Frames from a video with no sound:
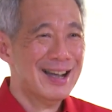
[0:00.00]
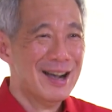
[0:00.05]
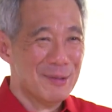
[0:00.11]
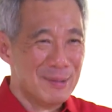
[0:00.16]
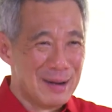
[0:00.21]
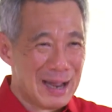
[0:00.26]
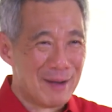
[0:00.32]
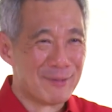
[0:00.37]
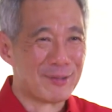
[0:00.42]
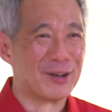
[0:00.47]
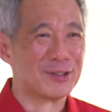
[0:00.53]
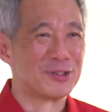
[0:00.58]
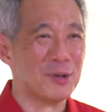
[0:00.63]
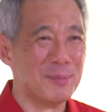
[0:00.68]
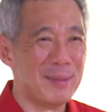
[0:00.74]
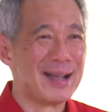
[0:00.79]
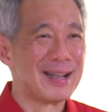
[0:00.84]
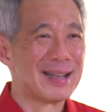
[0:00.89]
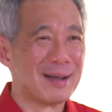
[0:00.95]
We have got
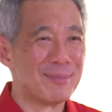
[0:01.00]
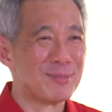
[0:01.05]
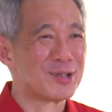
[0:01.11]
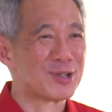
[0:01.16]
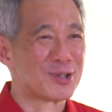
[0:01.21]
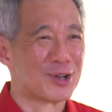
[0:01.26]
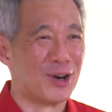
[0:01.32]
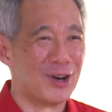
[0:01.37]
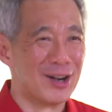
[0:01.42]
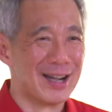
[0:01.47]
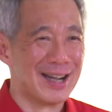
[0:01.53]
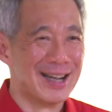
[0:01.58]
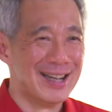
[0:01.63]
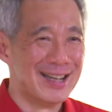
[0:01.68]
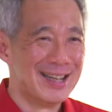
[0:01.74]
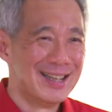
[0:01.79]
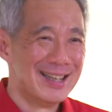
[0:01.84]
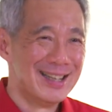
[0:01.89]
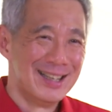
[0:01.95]
to make them
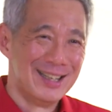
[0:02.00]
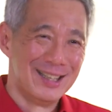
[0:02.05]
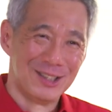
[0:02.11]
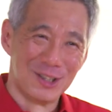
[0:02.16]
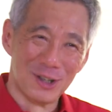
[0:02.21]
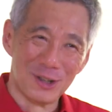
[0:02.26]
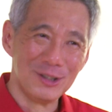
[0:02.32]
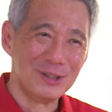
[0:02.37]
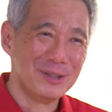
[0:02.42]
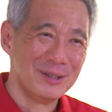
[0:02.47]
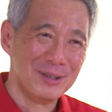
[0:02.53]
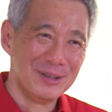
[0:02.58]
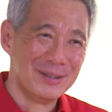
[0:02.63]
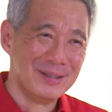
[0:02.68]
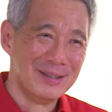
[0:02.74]
stronger. Don't